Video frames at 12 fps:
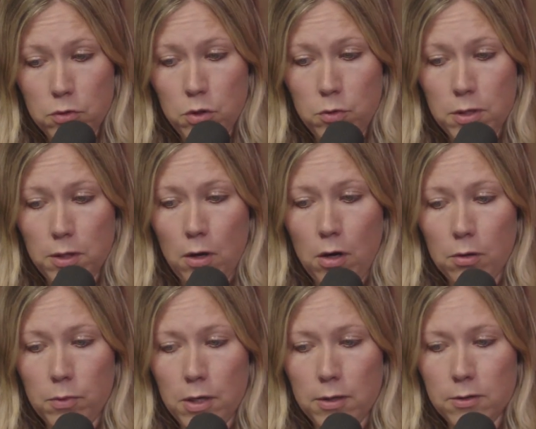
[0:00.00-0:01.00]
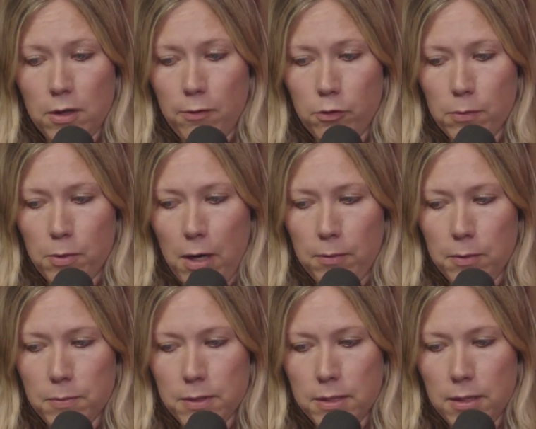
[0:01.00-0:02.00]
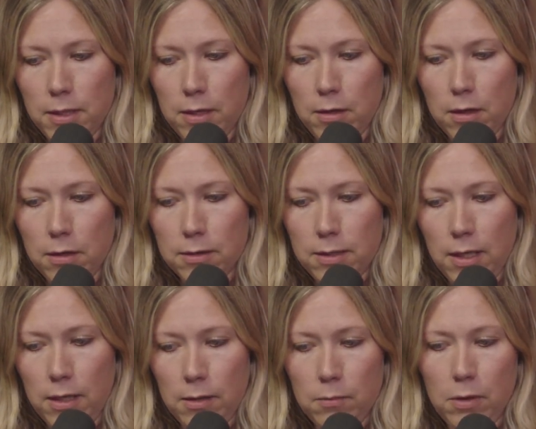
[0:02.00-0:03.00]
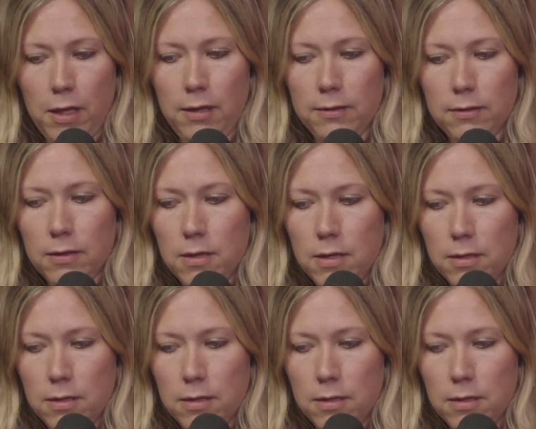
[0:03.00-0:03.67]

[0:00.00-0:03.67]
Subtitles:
due to the hardware and software problems that are taking place.